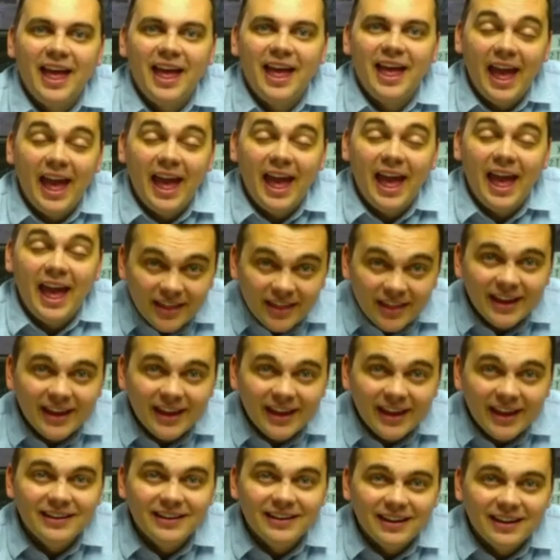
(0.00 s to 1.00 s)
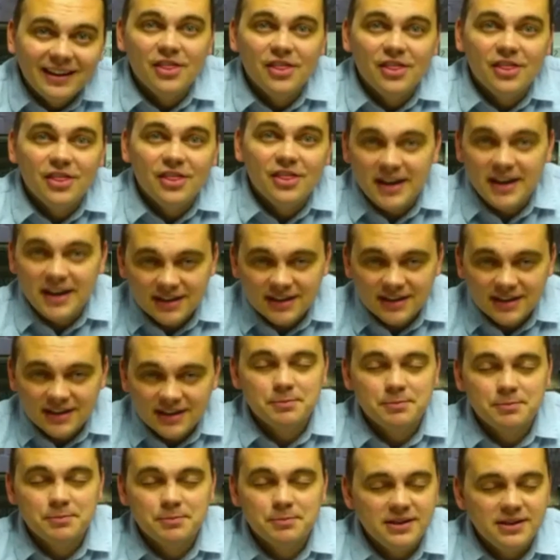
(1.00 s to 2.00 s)
And then the next
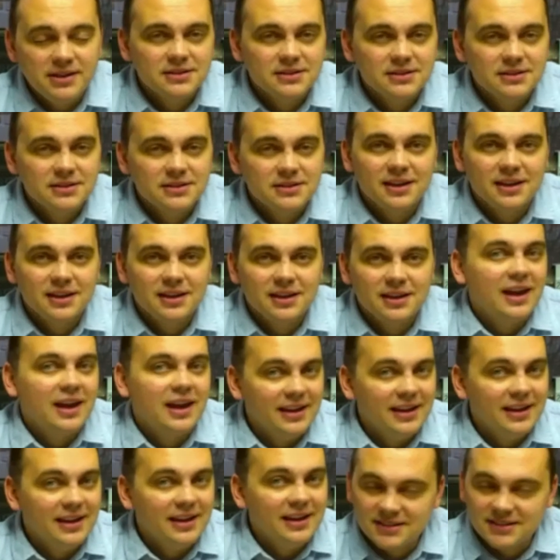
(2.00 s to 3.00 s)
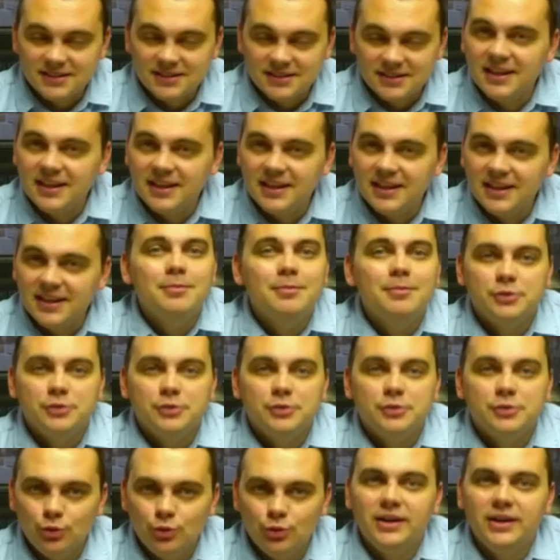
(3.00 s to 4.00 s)
piece is to keep
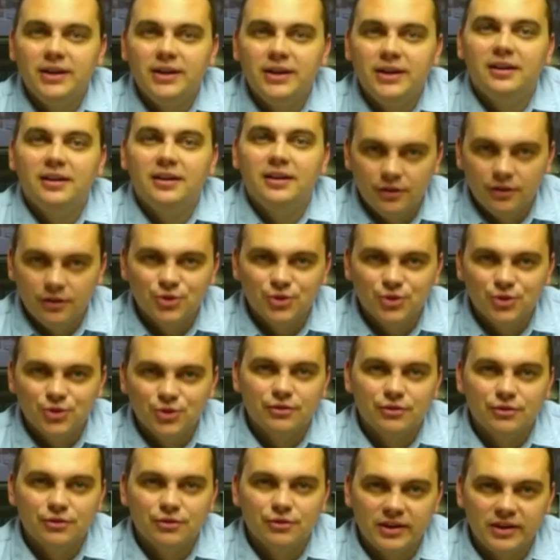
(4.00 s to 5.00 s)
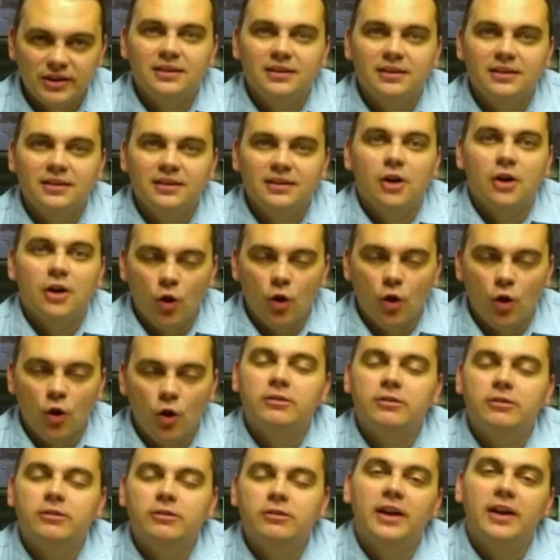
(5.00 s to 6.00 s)
doing those 3
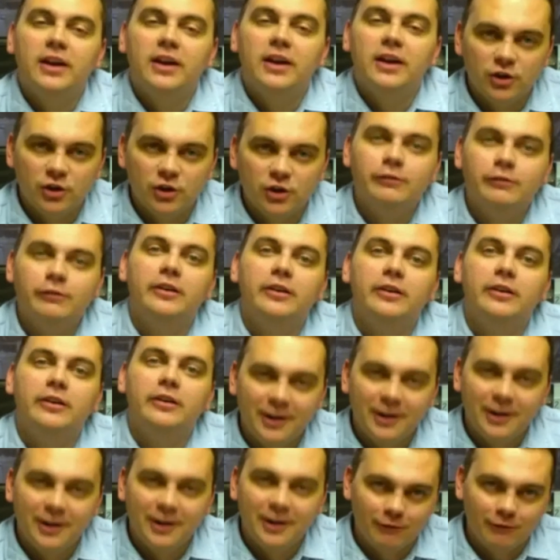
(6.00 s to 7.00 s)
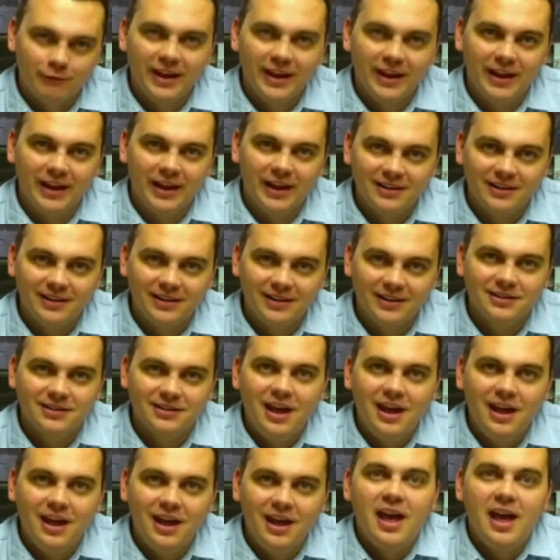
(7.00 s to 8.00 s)
over and over and over again
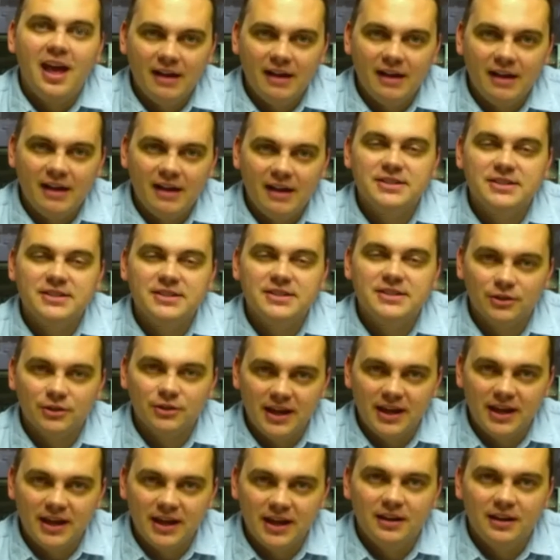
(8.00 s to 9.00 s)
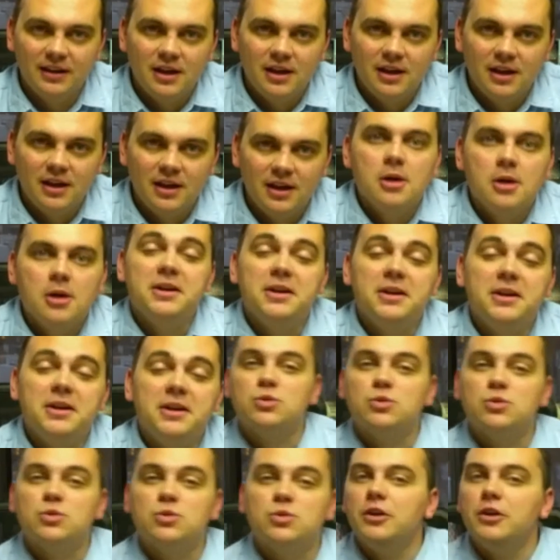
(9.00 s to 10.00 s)
every single day.
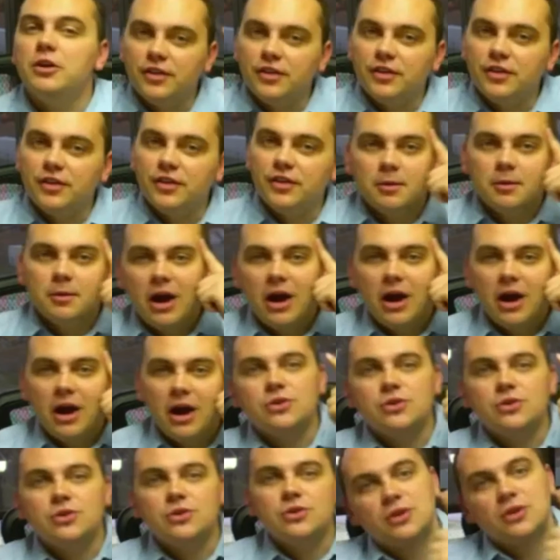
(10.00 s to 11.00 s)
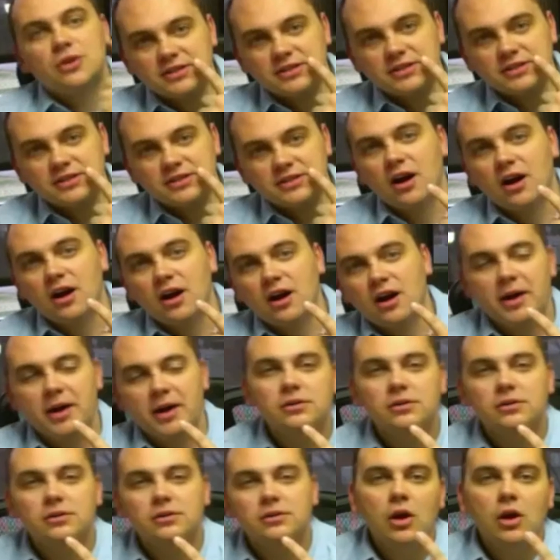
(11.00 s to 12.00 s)
Because what you think about, you start to talk
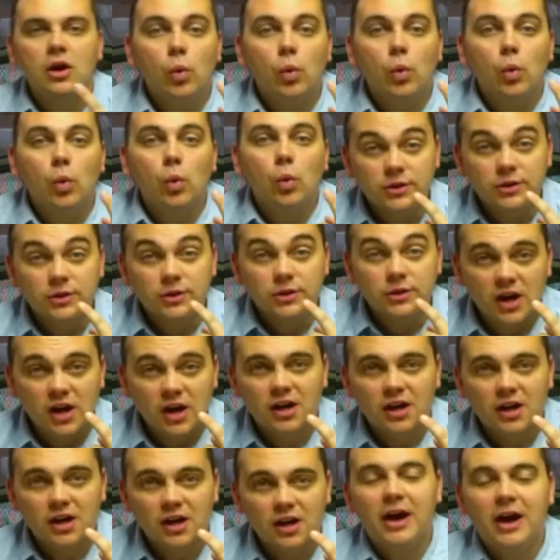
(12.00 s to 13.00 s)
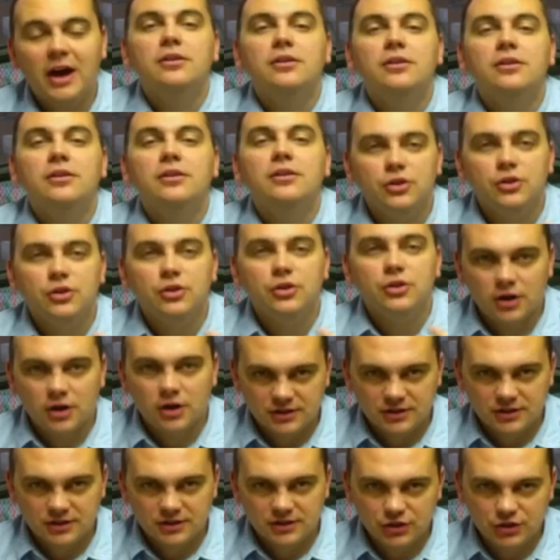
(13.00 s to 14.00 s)
about. What you talk about, you start
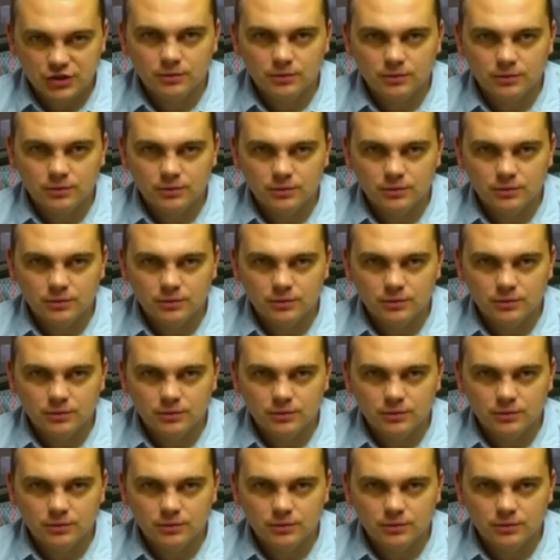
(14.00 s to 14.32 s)
to do.